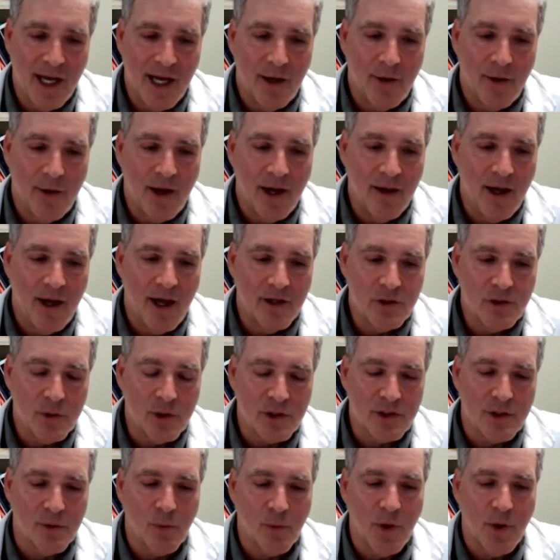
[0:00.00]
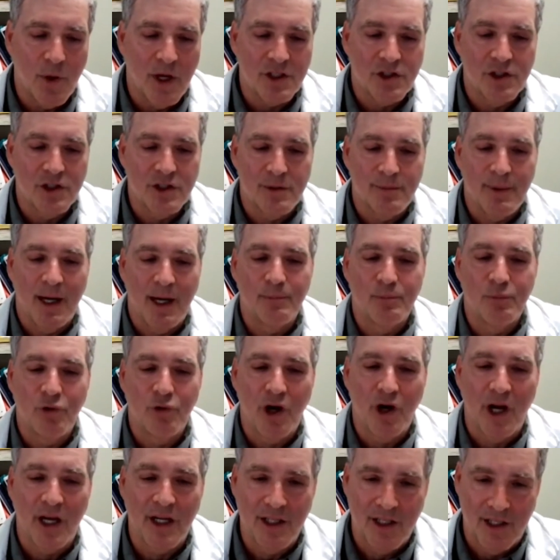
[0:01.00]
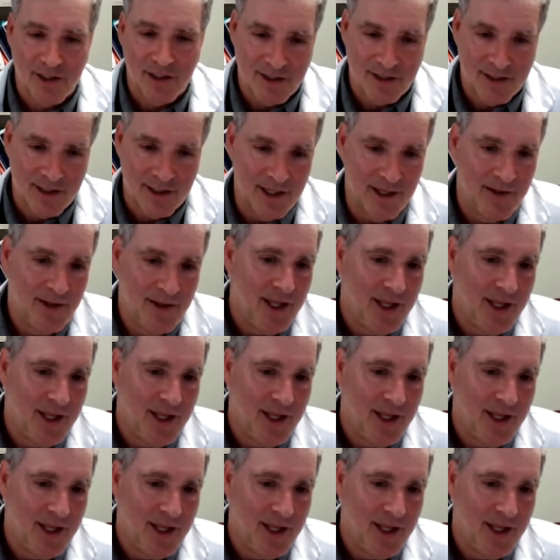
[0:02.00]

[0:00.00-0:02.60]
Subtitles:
Now, I saw some questions about pregnancy,